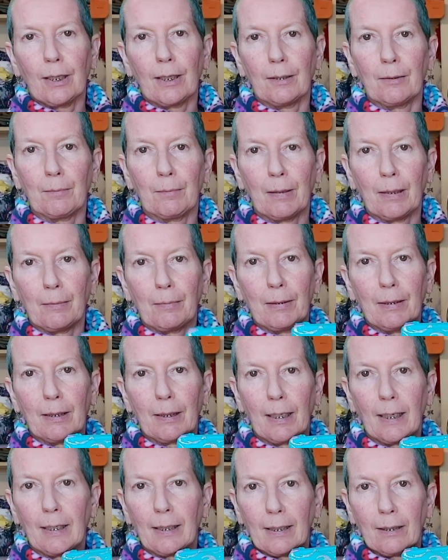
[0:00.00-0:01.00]
and
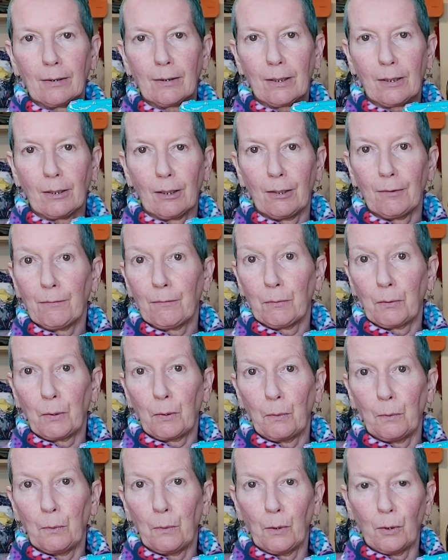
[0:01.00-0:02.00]
maybe get outside for
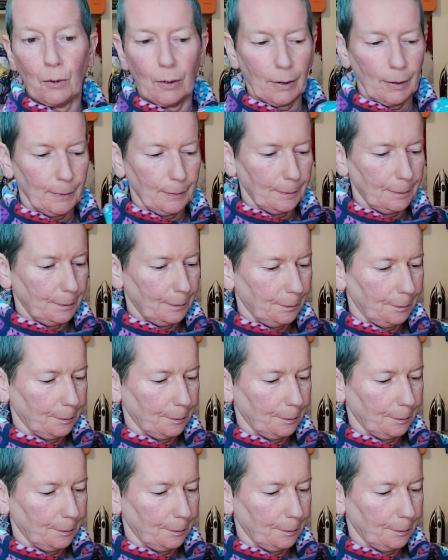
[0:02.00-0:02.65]
a walk.